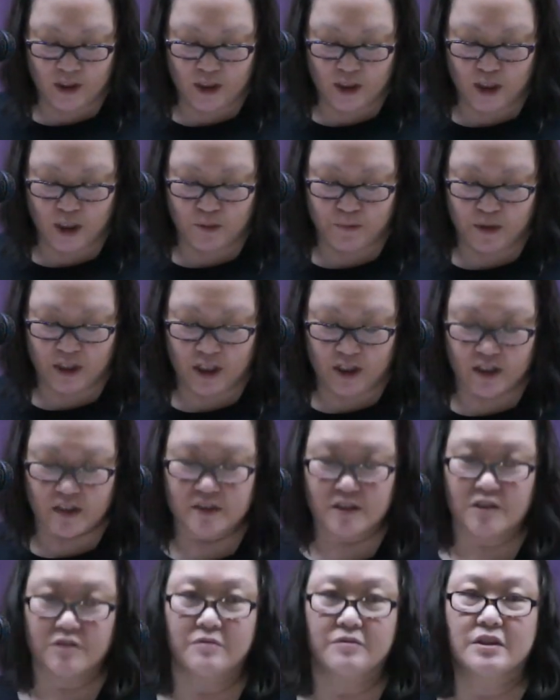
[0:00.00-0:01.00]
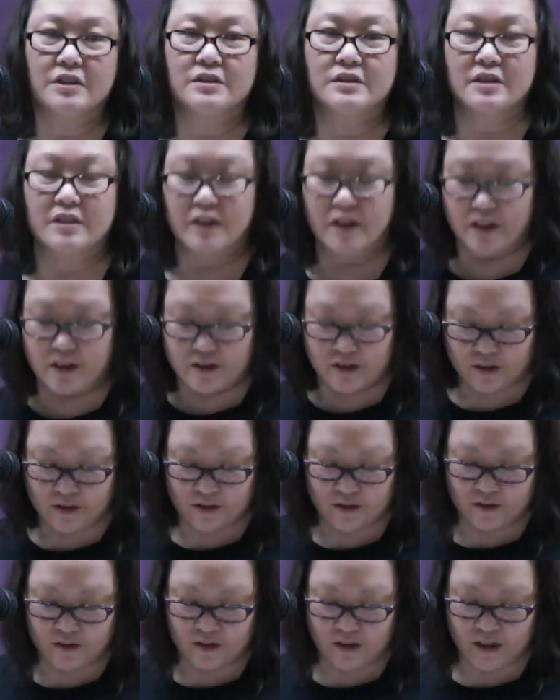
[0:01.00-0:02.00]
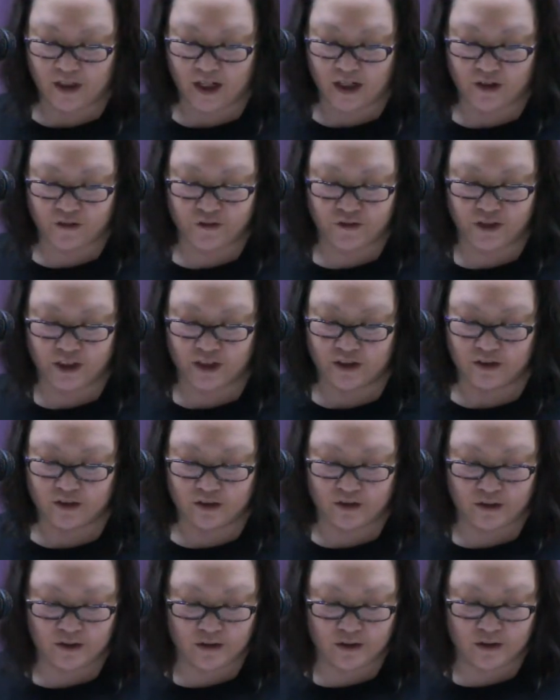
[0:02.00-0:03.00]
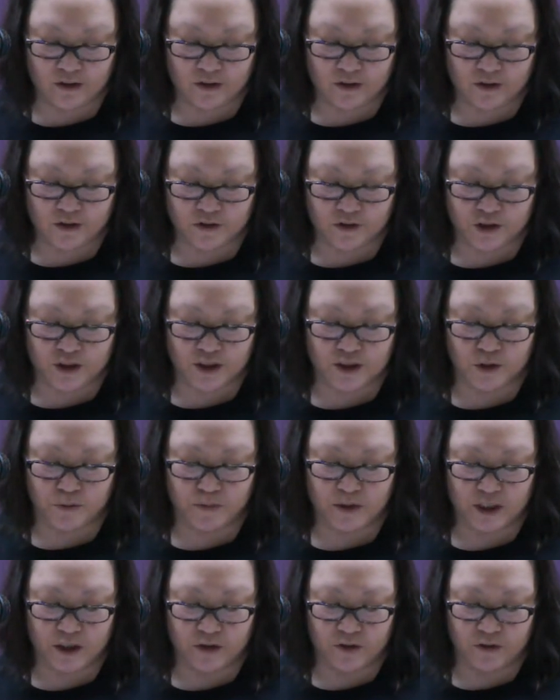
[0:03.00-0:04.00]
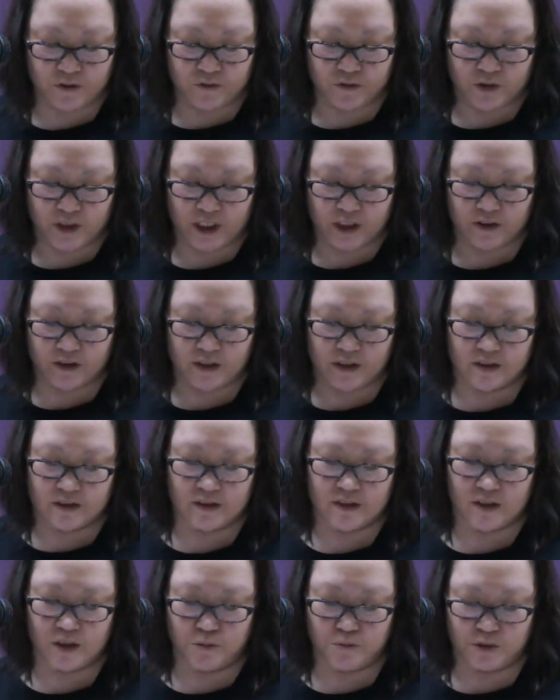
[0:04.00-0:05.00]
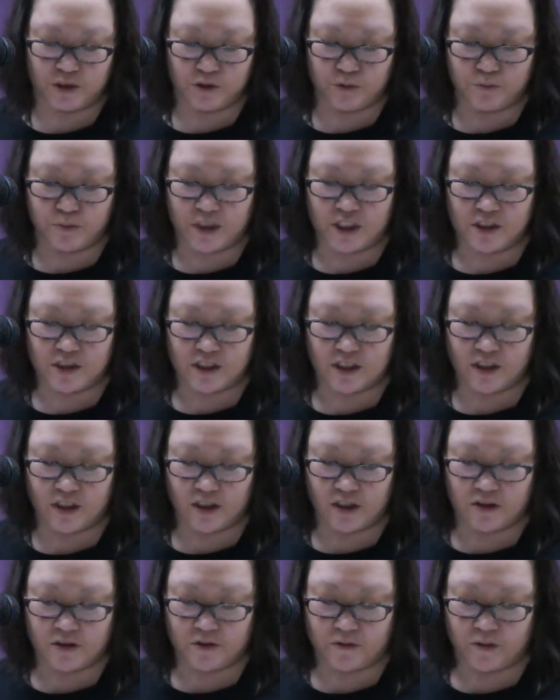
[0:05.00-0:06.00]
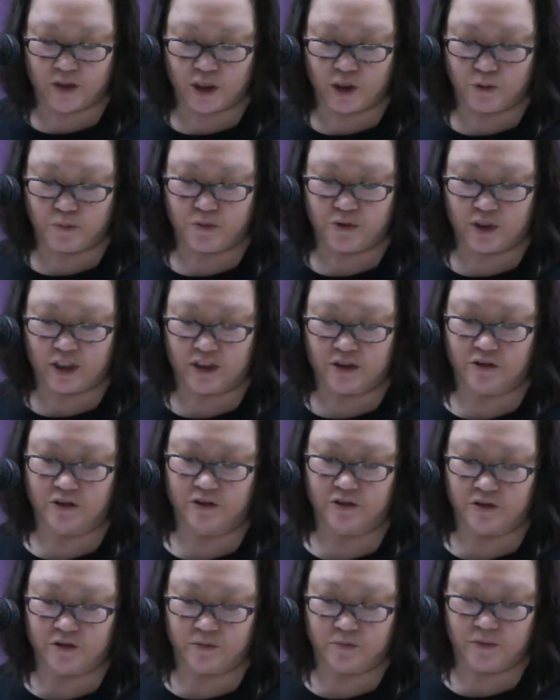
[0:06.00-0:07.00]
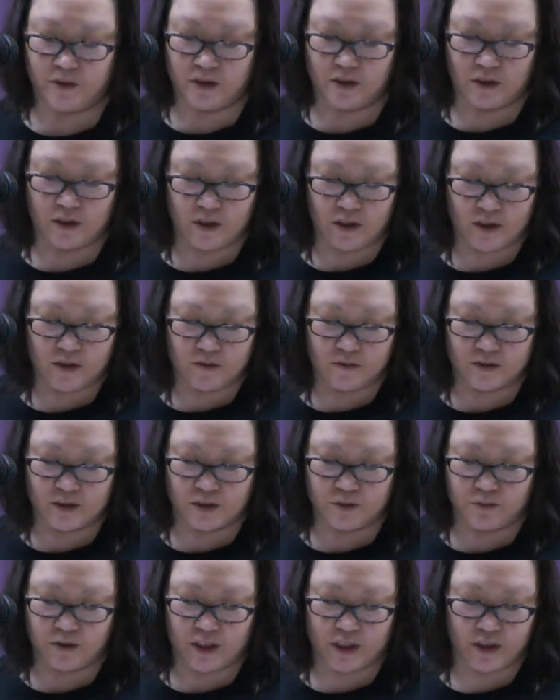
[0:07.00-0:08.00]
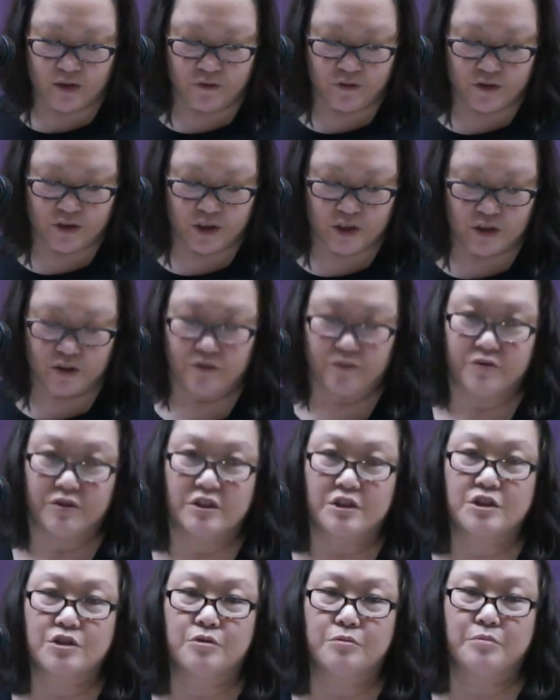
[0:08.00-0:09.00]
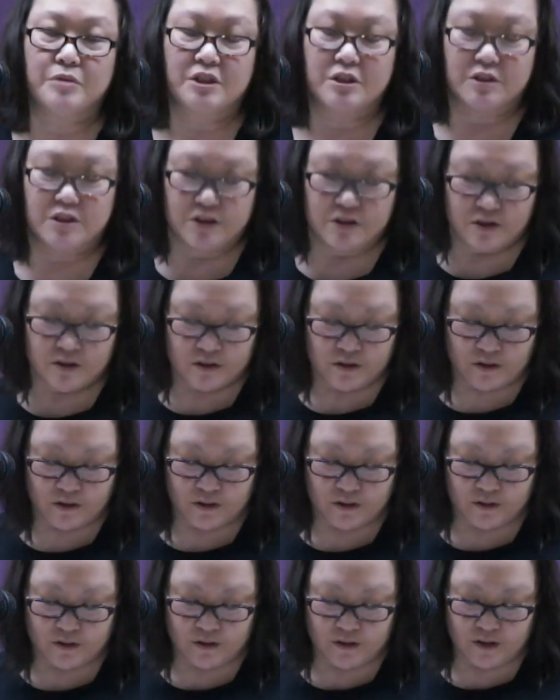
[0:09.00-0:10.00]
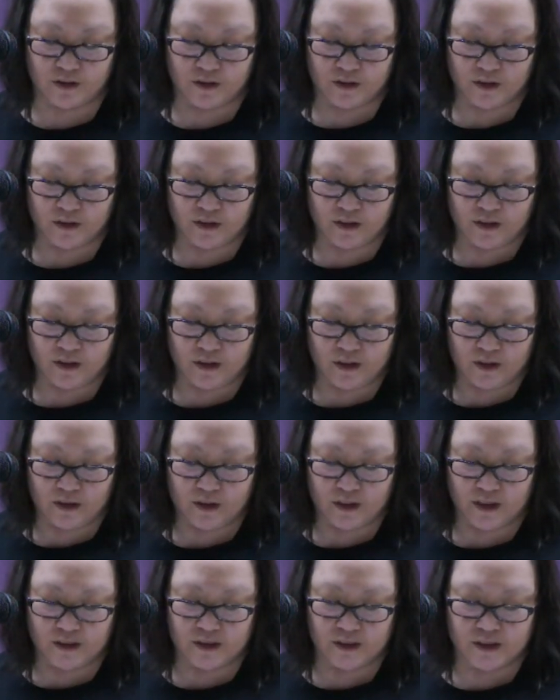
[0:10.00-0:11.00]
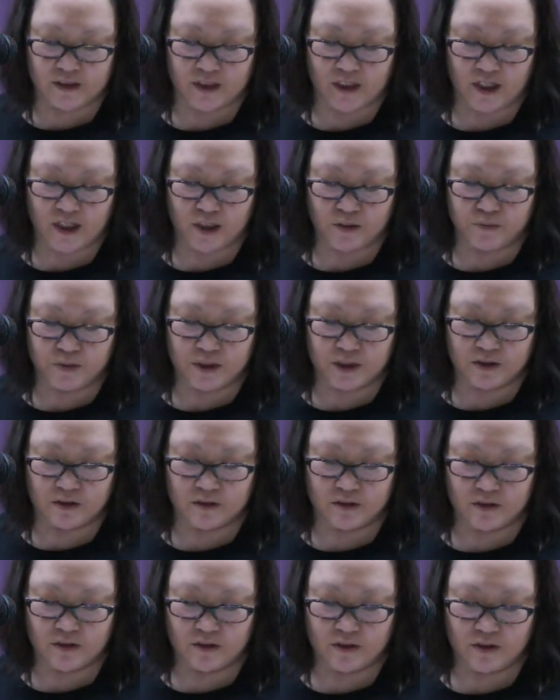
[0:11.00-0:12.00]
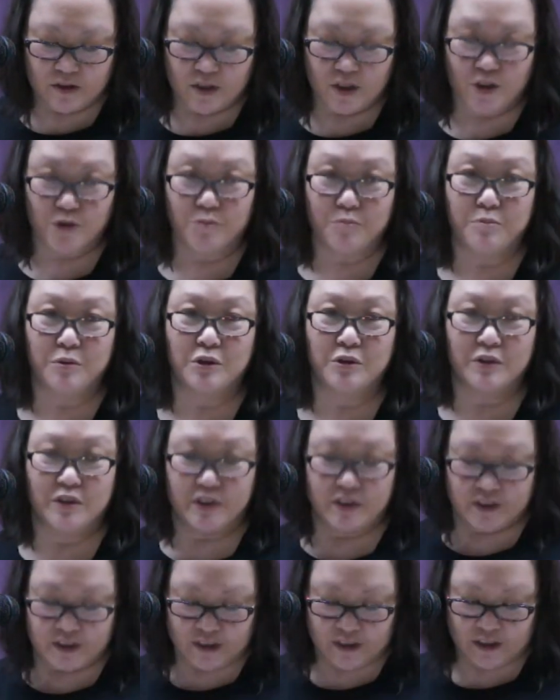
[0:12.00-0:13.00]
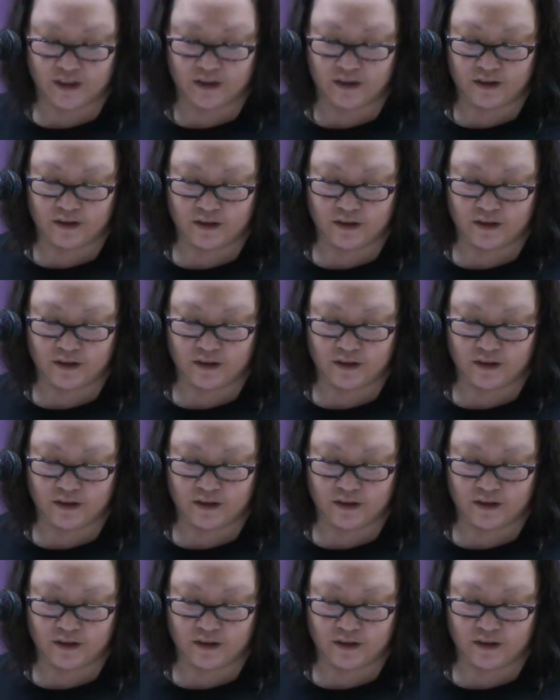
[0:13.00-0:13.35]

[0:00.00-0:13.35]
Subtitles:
They began to run together, laughing, towards the middle of where the assembled peachy Korean bridal group was ready for the official picture. They stopped and posed